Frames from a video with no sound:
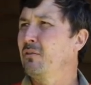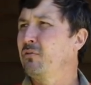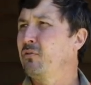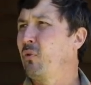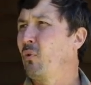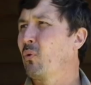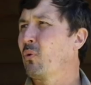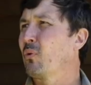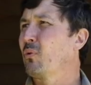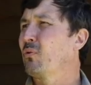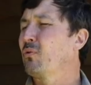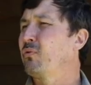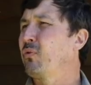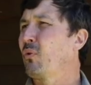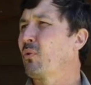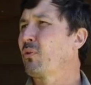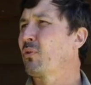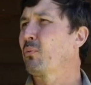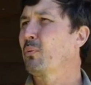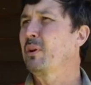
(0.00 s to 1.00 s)
for
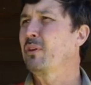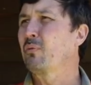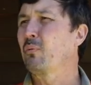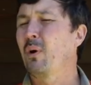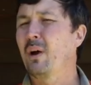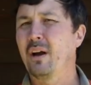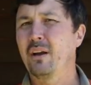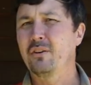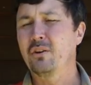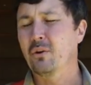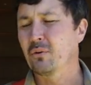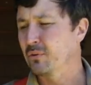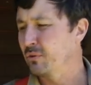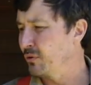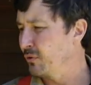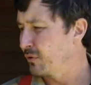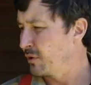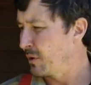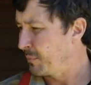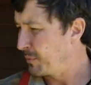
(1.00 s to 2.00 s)
for the reason why I don't
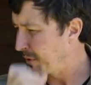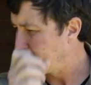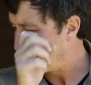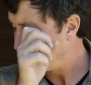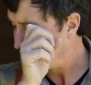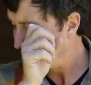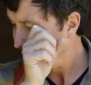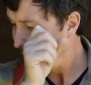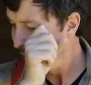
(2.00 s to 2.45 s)
do something.